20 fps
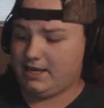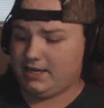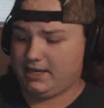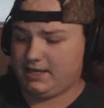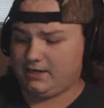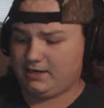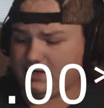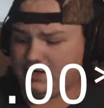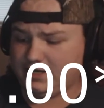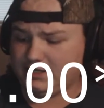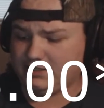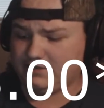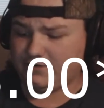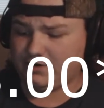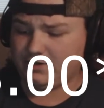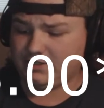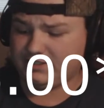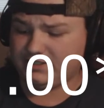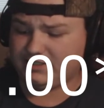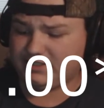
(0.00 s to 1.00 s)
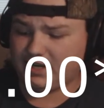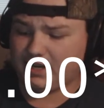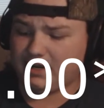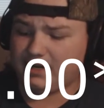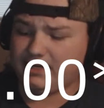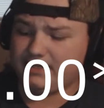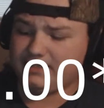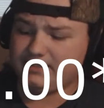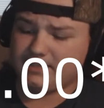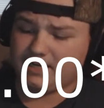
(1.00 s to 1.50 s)
And as far as
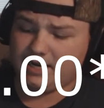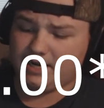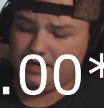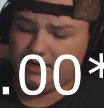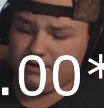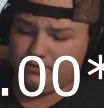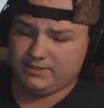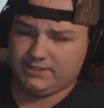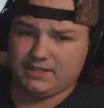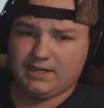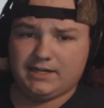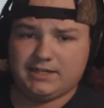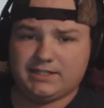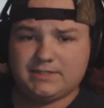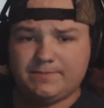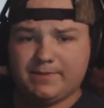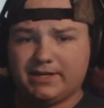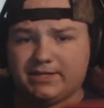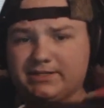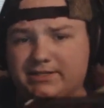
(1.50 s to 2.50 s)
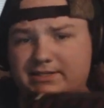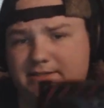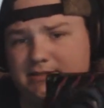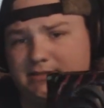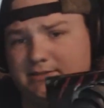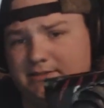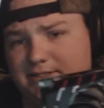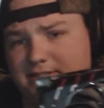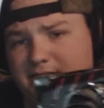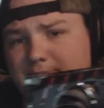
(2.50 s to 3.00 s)
size, I was not
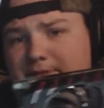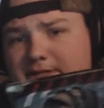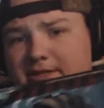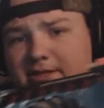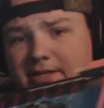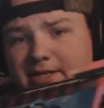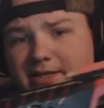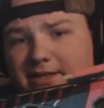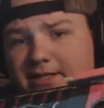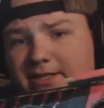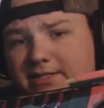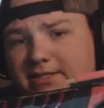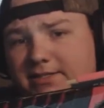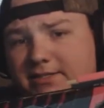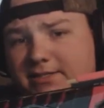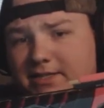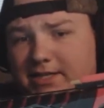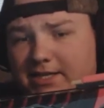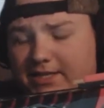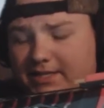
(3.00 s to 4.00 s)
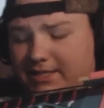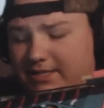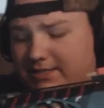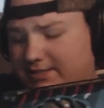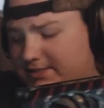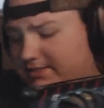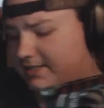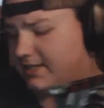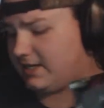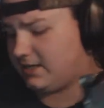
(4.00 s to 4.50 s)
expecting something like this. Like,
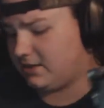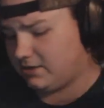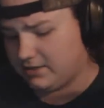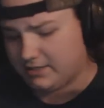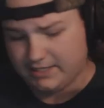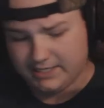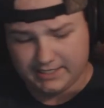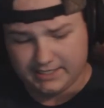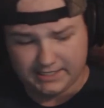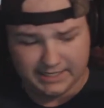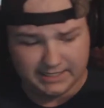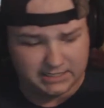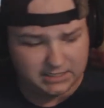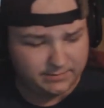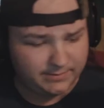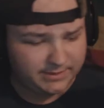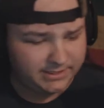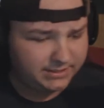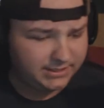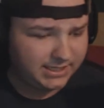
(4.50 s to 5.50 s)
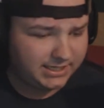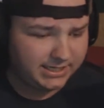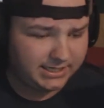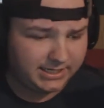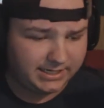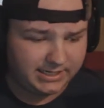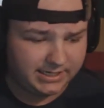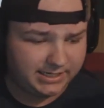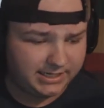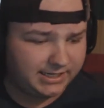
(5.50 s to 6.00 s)
it's kind of hard to get an estimate.
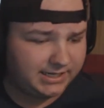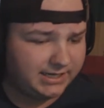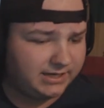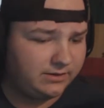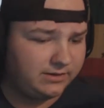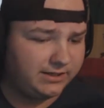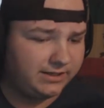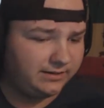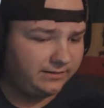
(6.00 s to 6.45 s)
Hold on.